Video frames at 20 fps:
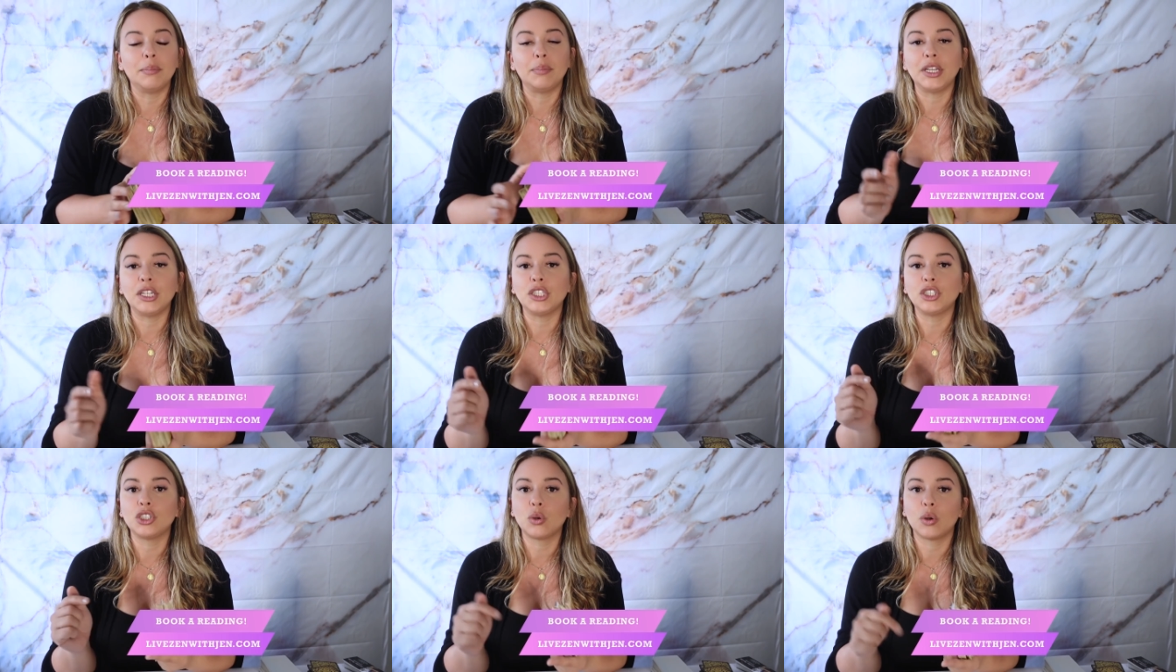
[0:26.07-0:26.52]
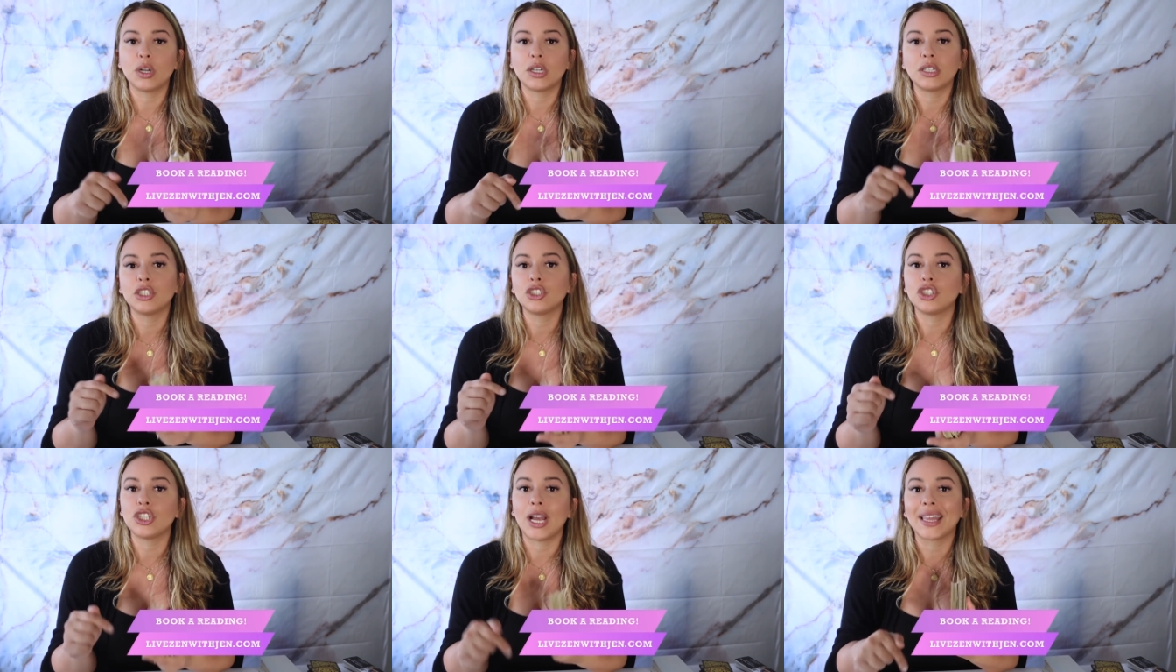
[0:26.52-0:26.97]
be sure
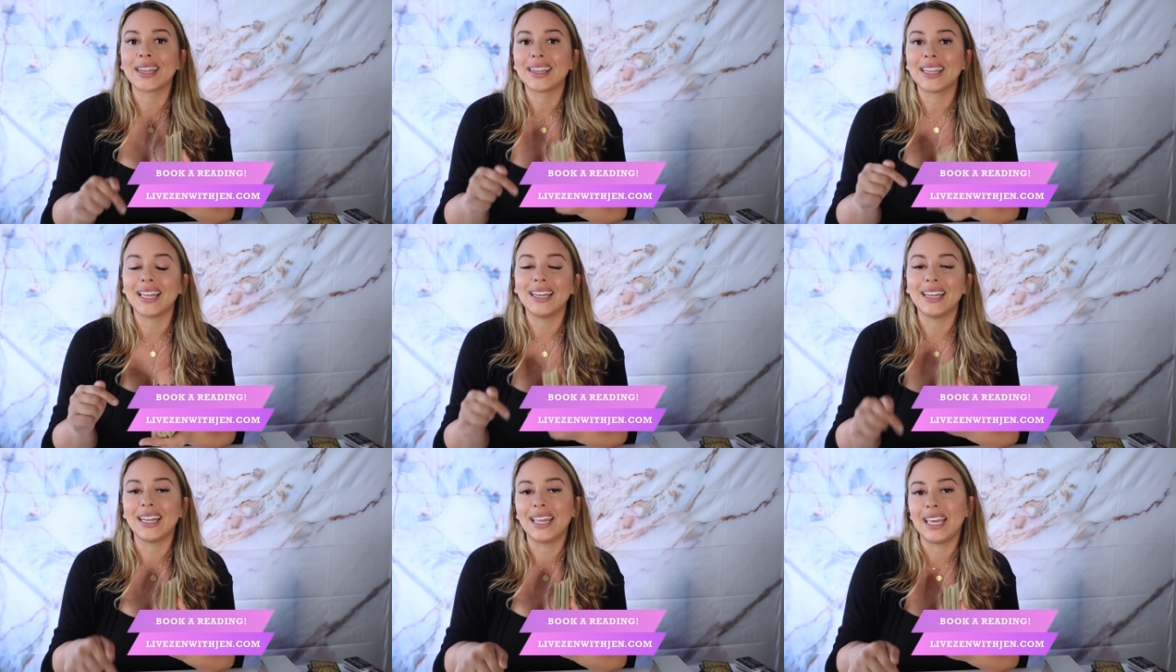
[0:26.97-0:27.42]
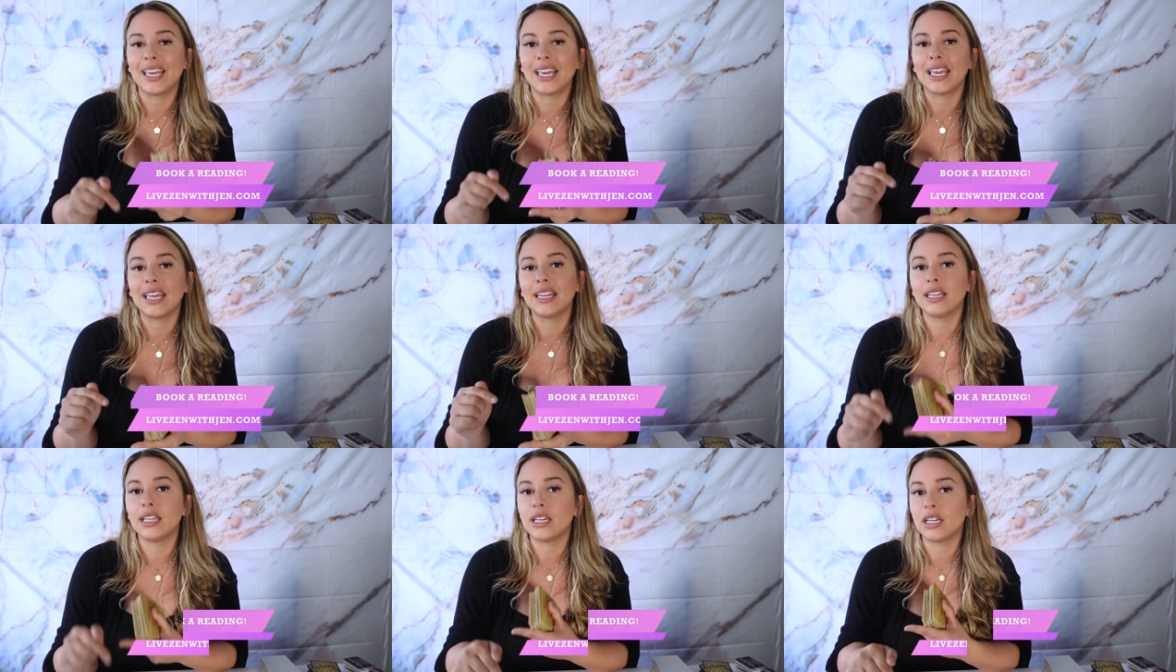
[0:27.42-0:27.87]
to check the link
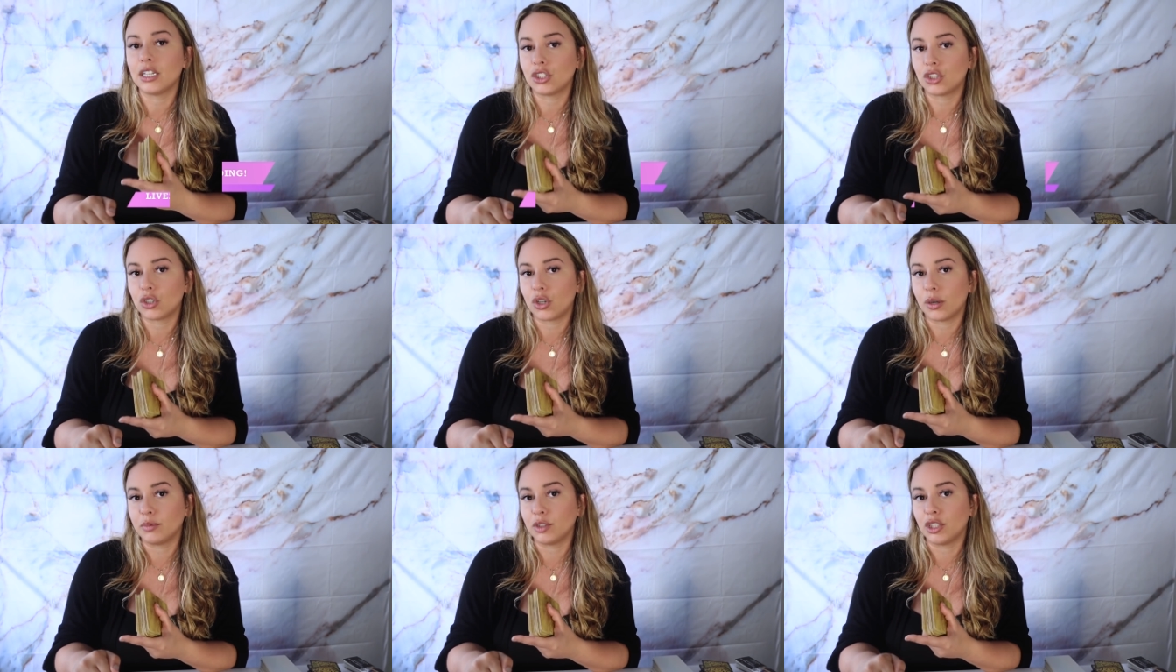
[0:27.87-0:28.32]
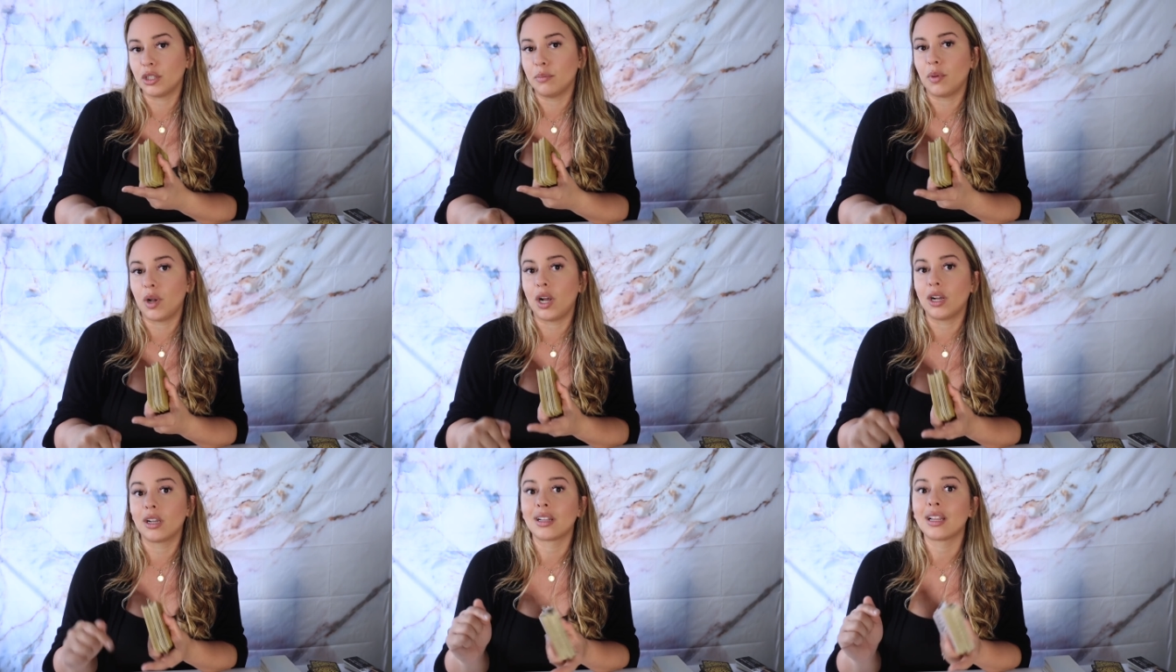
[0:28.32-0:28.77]
in the description
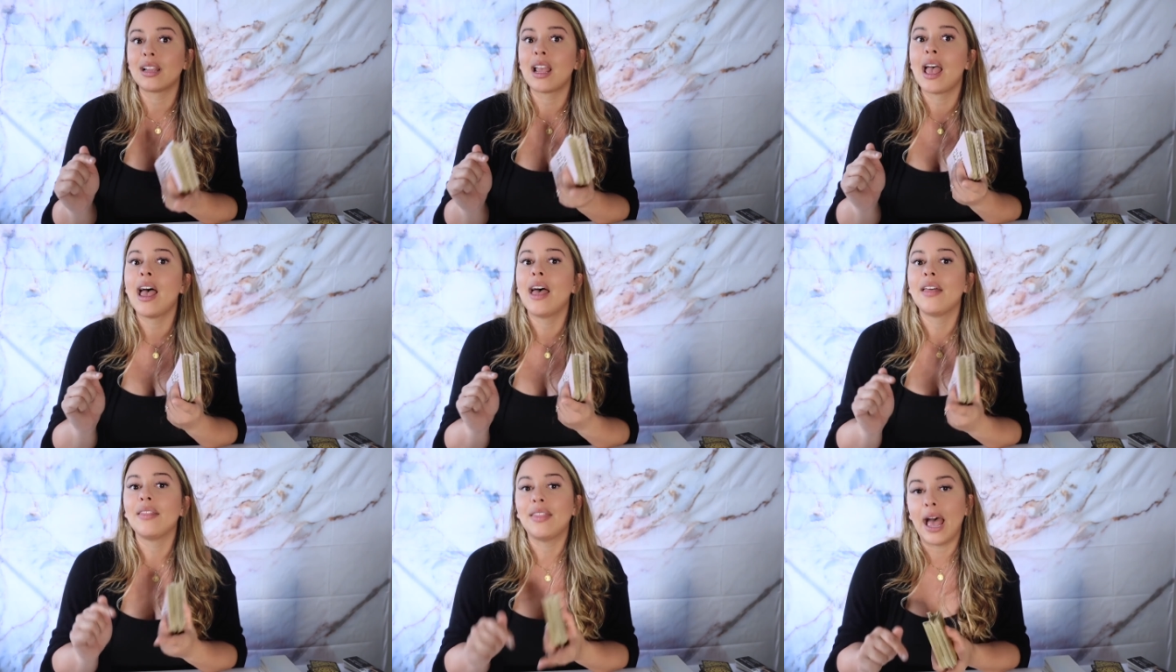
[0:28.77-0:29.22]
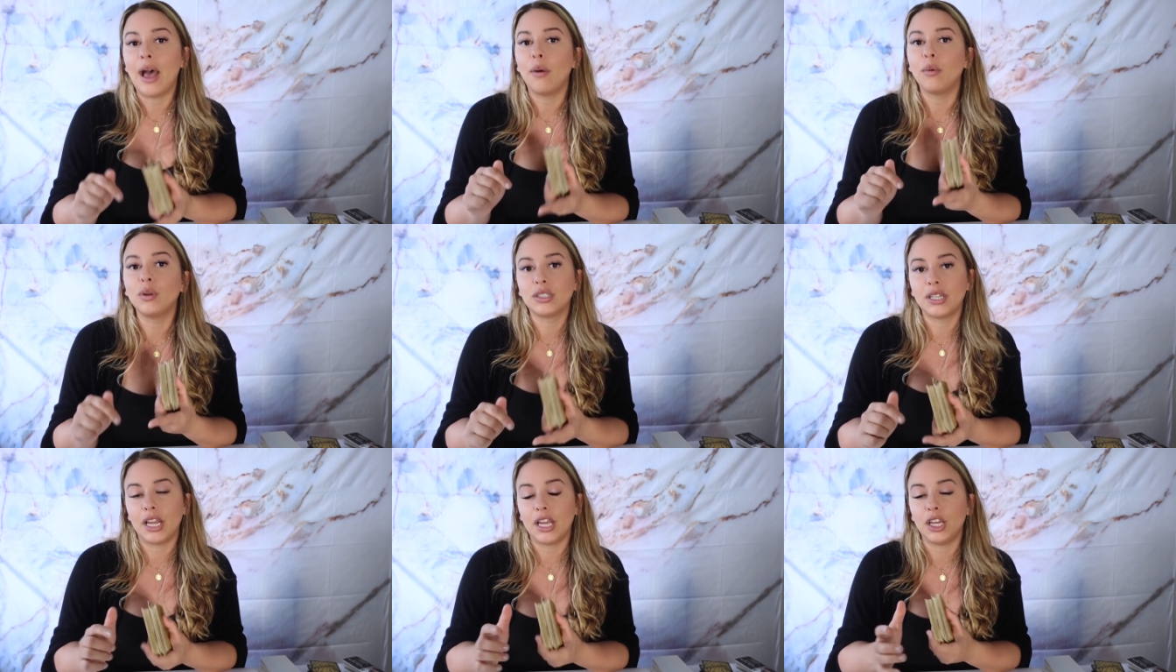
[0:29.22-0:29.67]
box. That
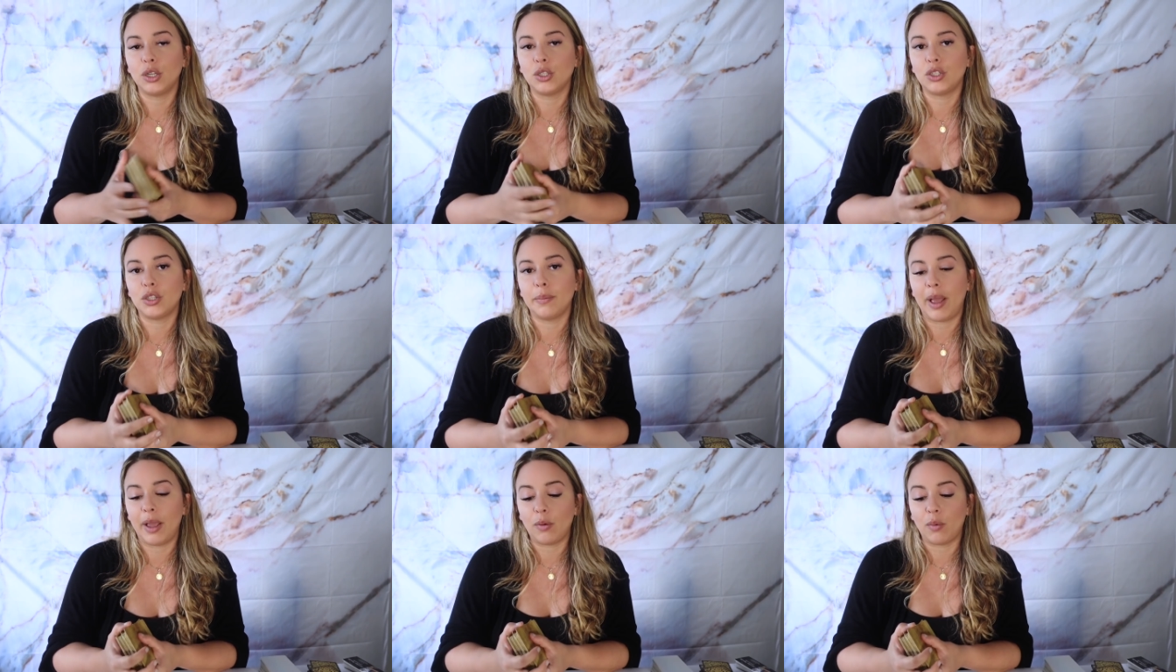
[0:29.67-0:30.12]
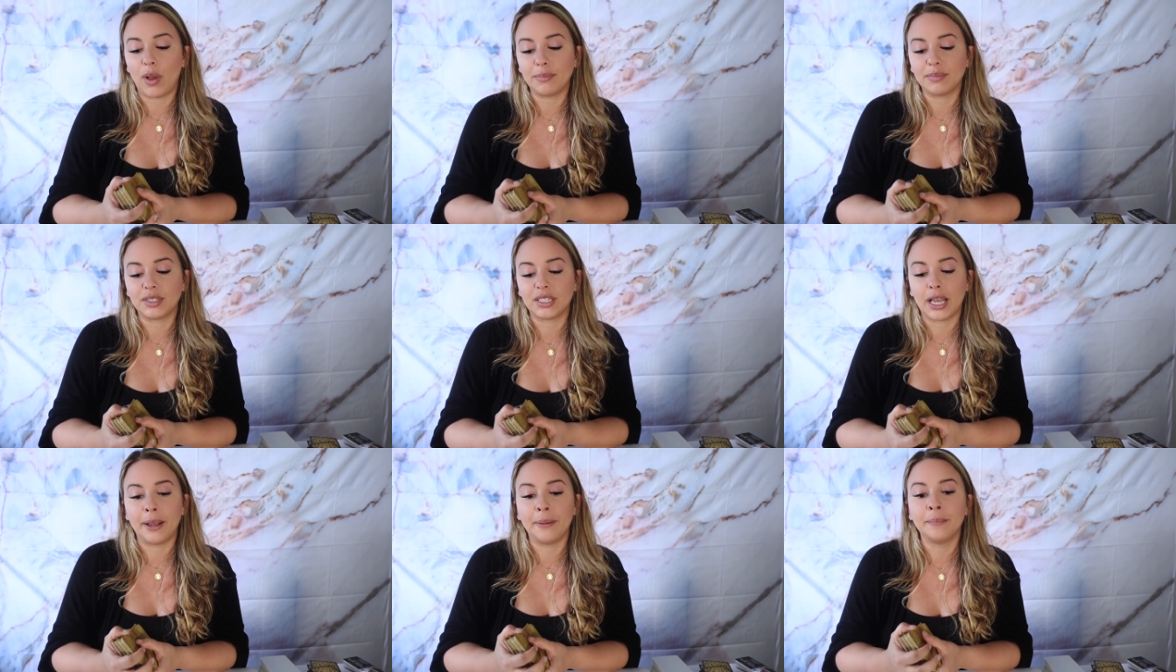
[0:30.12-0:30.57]
will take you to my
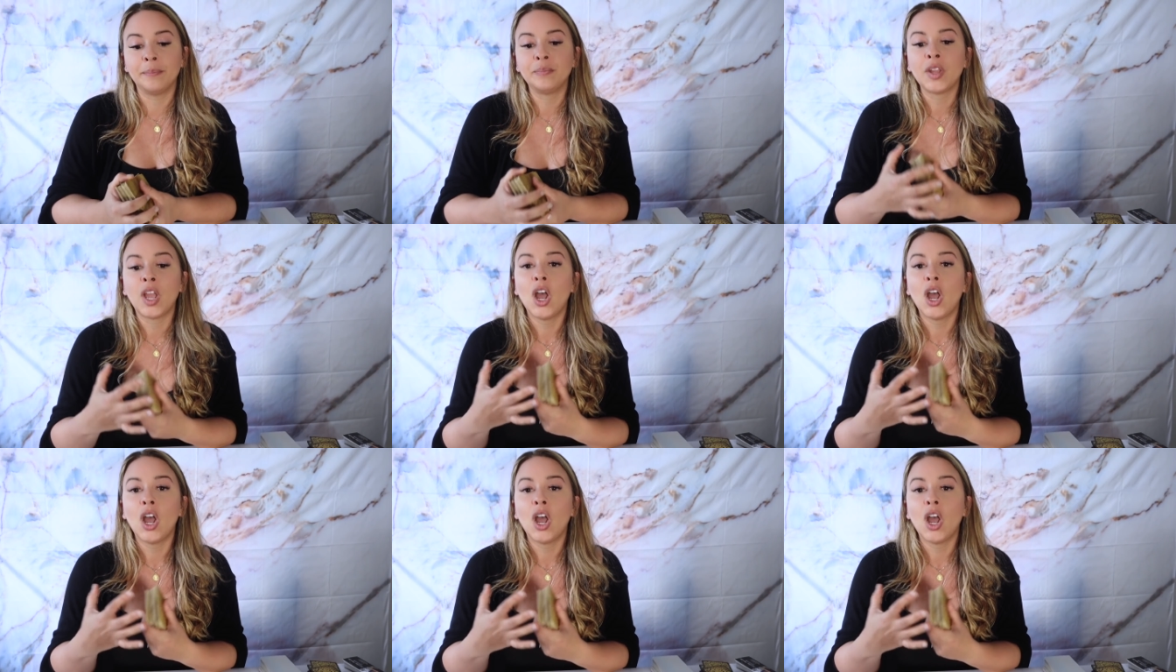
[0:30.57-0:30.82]
website.